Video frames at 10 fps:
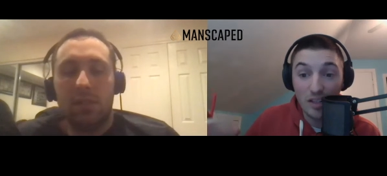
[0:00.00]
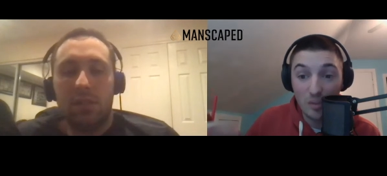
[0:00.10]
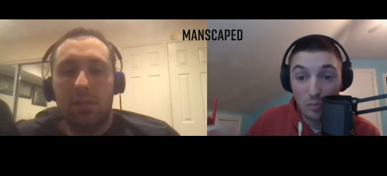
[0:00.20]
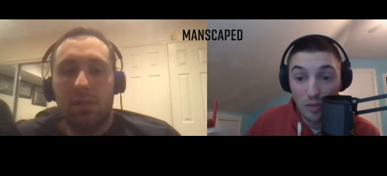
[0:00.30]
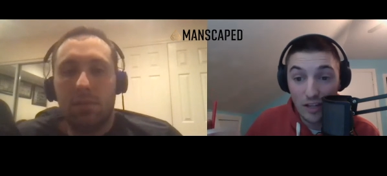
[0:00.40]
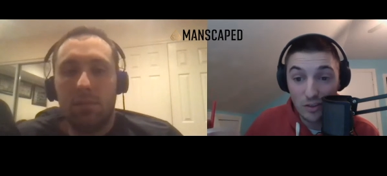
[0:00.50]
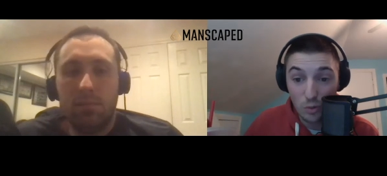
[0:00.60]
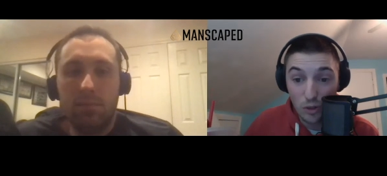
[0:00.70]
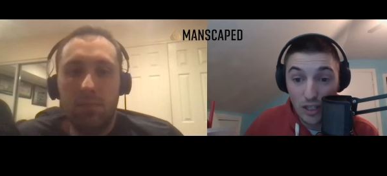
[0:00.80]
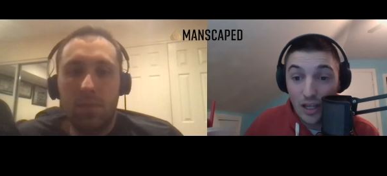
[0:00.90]
Speaker 1: to play as a
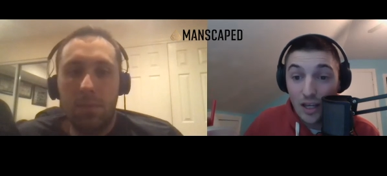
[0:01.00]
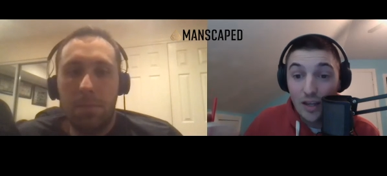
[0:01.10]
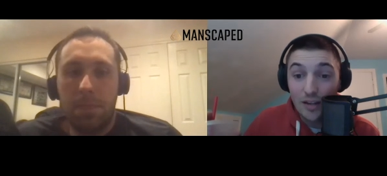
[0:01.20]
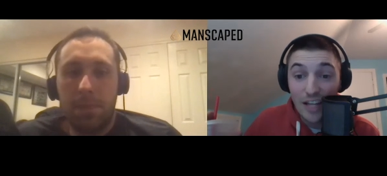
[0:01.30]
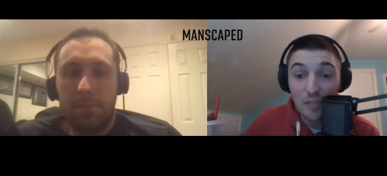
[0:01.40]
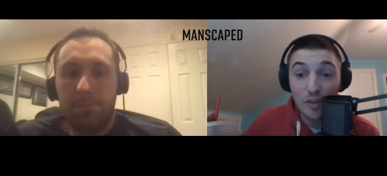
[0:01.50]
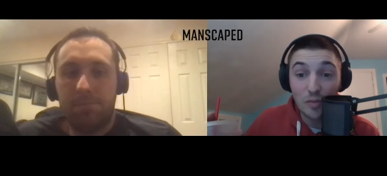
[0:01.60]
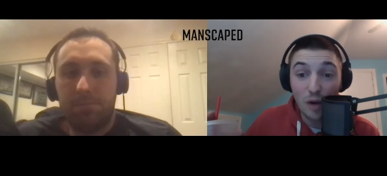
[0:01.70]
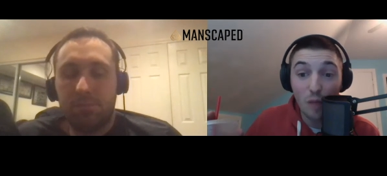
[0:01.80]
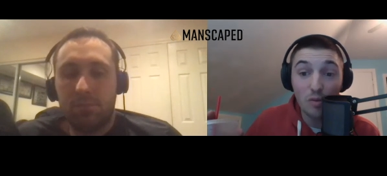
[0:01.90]
rookie. Naismith's
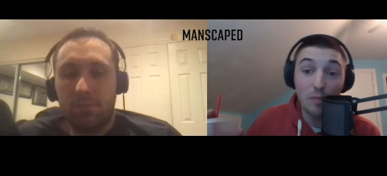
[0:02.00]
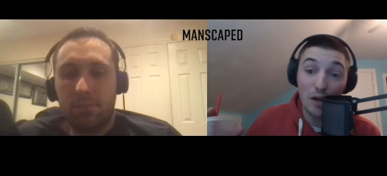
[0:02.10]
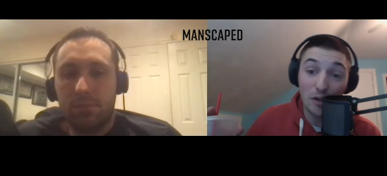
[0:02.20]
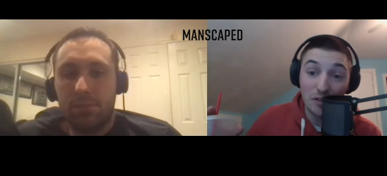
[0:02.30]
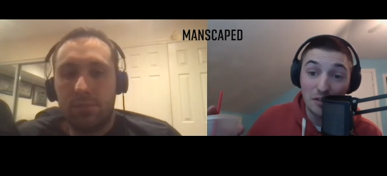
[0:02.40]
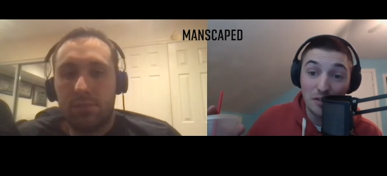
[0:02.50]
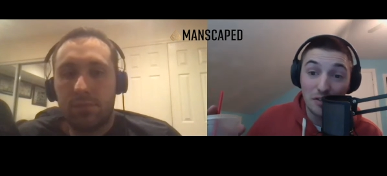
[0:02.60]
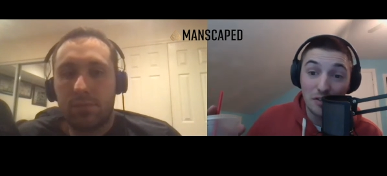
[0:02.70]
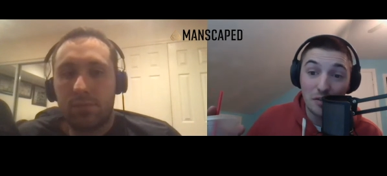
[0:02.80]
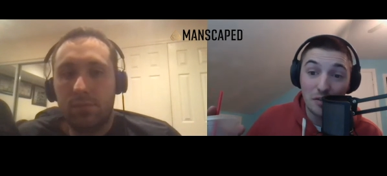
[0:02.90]
probably better,
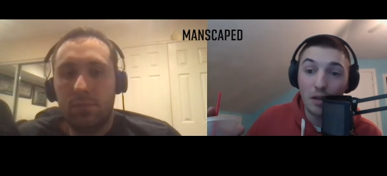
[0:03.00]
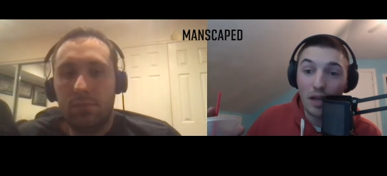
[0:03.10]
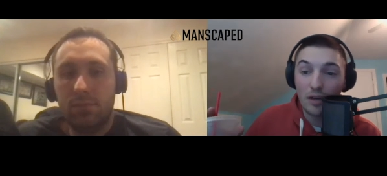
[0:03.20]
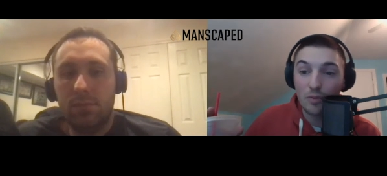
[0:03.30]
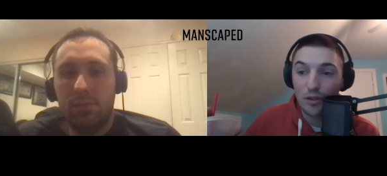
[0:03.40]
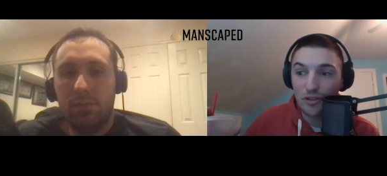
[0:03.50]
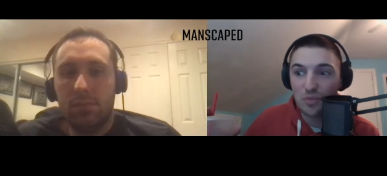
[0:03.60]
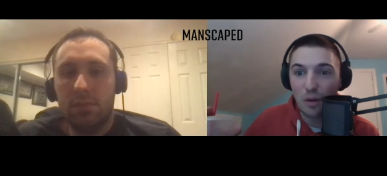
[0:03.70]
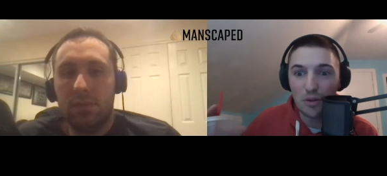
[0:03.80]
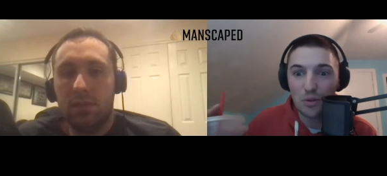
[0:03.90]
but, like, Pritchard's
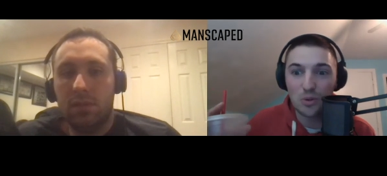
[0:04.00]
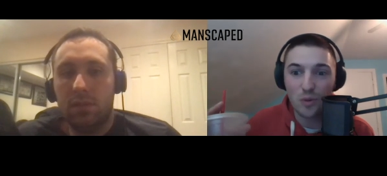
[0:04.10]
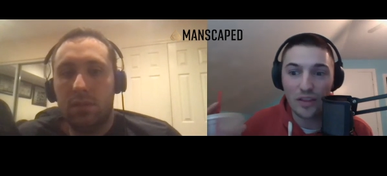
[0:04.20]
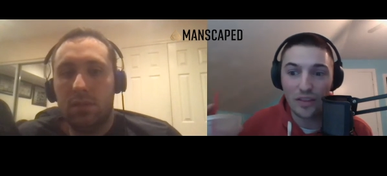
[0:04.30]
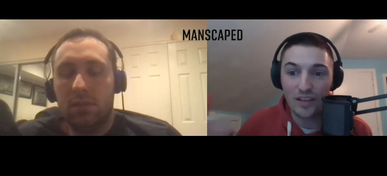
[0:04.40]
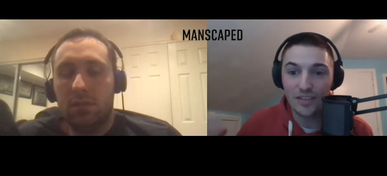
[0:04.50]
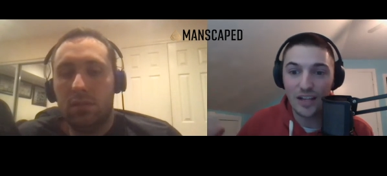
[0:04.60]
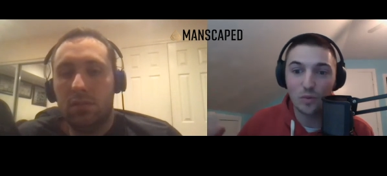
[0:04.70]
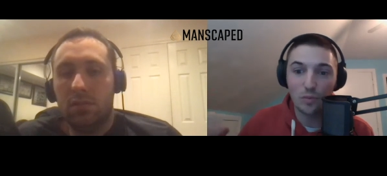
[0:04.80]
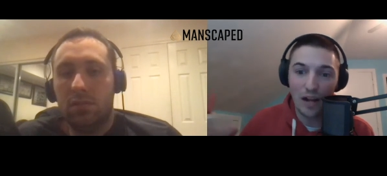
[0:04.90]
probably doing the right things, and
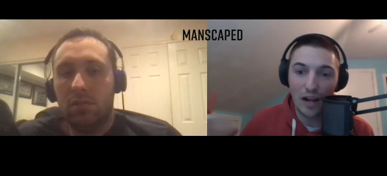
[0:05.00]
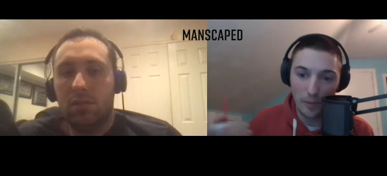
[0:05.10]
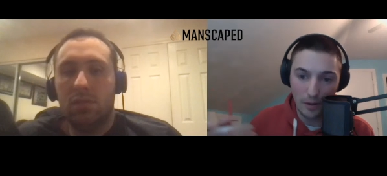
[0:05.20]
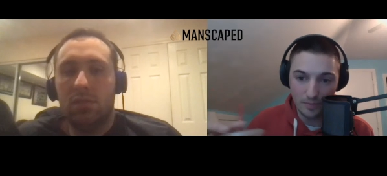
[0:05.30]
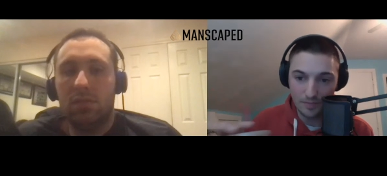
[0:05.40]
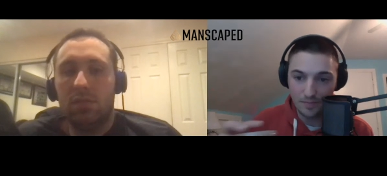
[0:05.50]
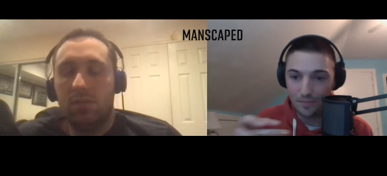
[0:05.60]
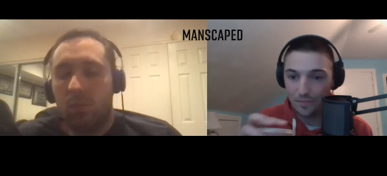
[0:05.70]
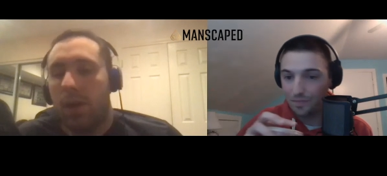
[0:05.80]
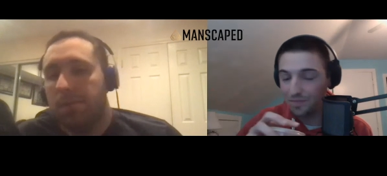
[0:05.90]
that's what Brad's about.
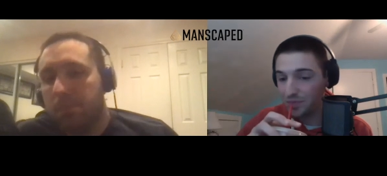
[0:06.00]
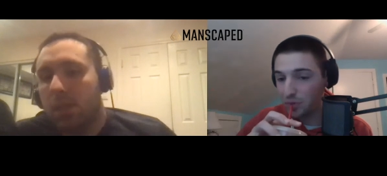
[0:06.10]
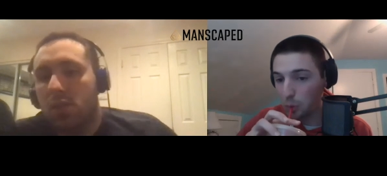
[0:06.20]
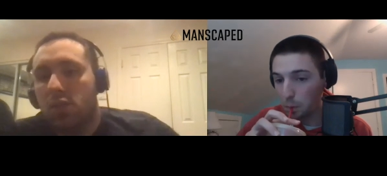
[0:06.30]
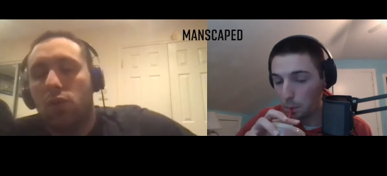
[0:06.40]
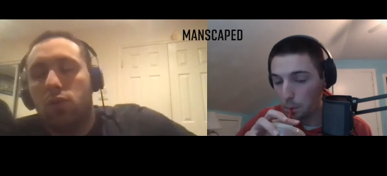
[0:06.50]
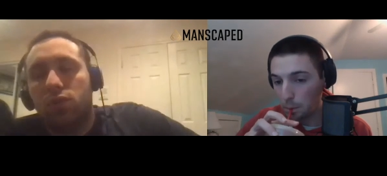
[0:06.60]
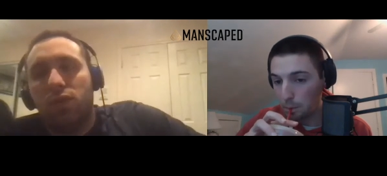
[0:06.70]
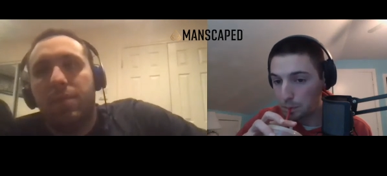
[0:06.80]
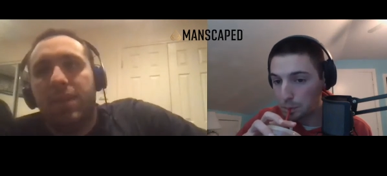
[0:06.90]
Speaker 2: Right. So
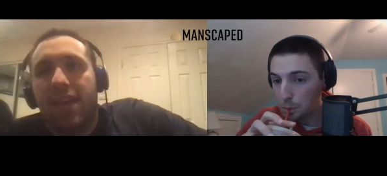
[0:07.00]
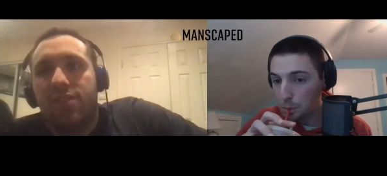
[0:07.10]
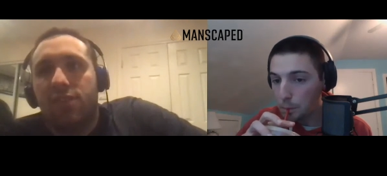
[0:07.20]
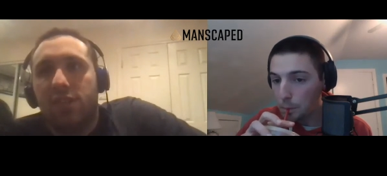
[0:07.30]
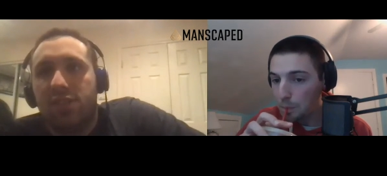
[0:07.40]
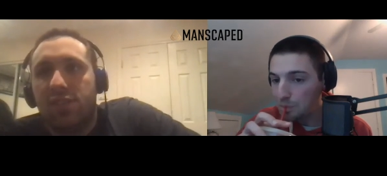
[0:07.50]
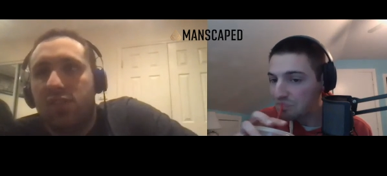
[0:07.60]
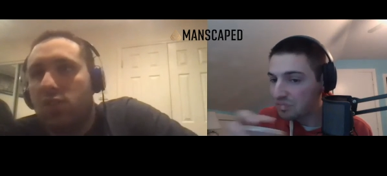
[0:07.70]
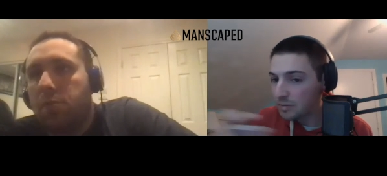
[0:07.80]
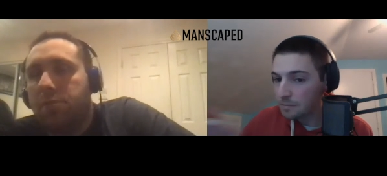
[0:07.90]
so let me ask you this, and this
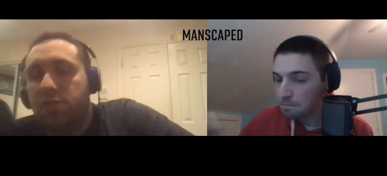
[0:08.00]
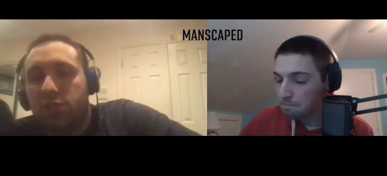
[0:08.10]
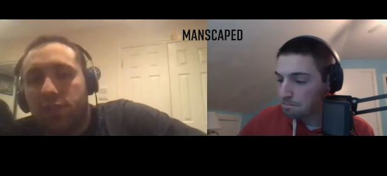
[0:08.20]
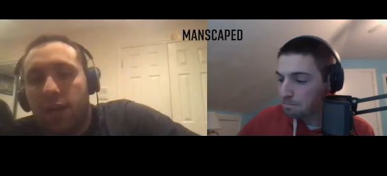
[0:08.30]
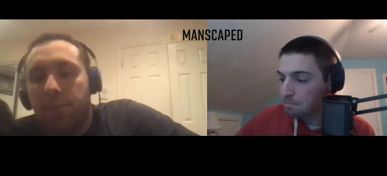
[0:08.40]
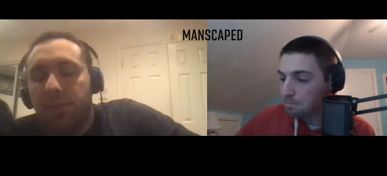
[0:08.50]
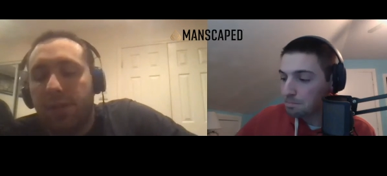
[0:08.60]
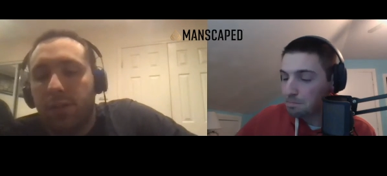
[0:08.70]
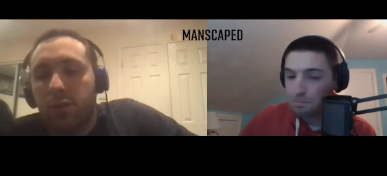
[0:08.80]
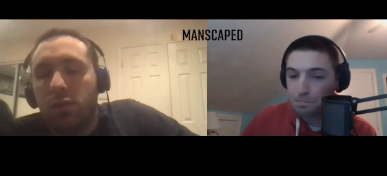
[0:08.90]
is obviously just a
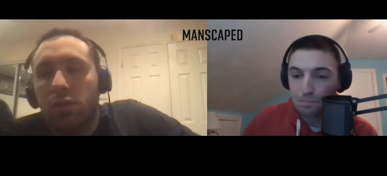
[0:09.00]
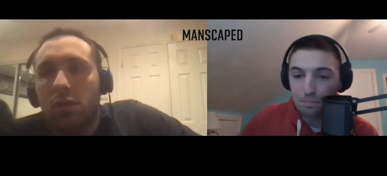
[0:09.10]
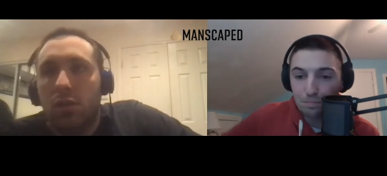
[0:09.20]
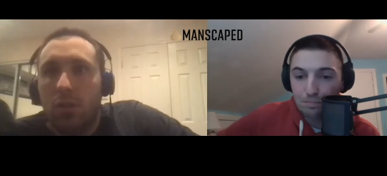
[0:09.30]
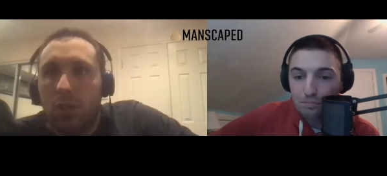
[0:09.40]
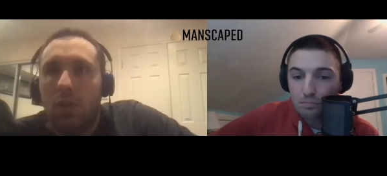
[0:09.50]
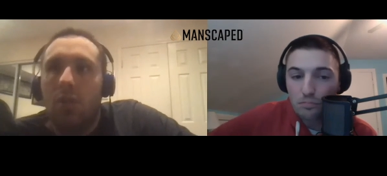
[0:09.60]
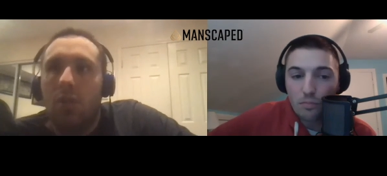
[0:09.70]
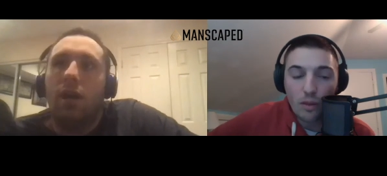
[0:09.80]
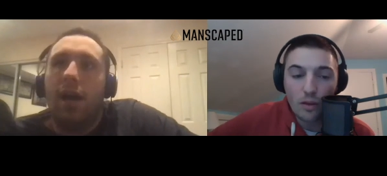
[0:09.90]
hypothetical.
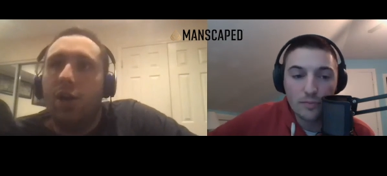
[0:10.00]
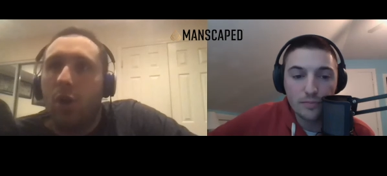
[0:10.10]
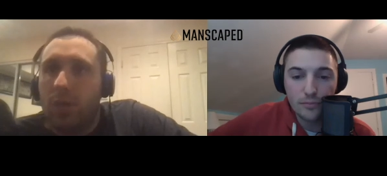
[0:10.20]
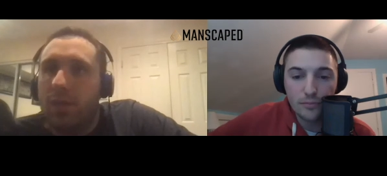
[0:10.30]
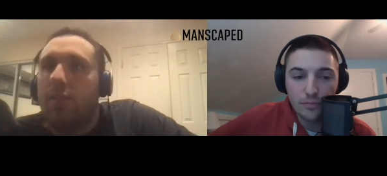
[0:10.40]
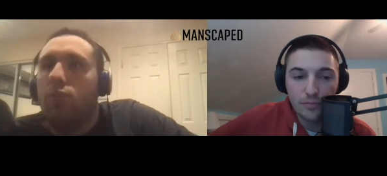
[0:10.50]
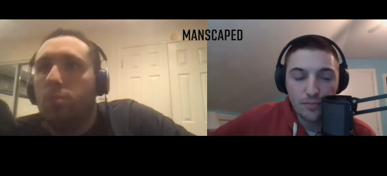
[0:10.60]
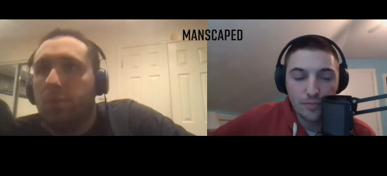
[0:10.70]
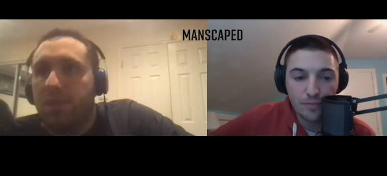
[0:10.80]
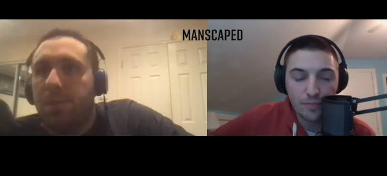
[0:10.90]
I know that the
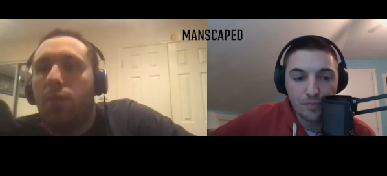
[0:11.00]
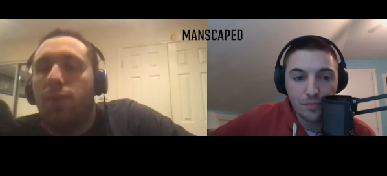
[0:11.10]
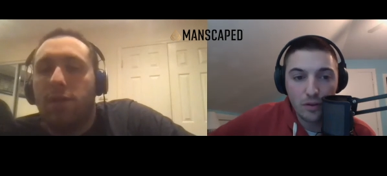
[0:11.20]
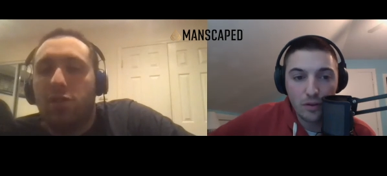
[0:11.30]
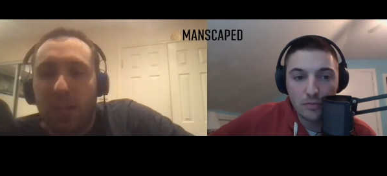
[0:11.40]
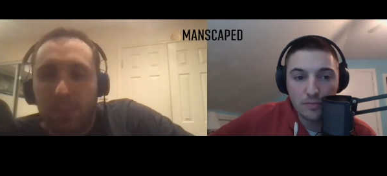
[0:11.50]
rumors have been around James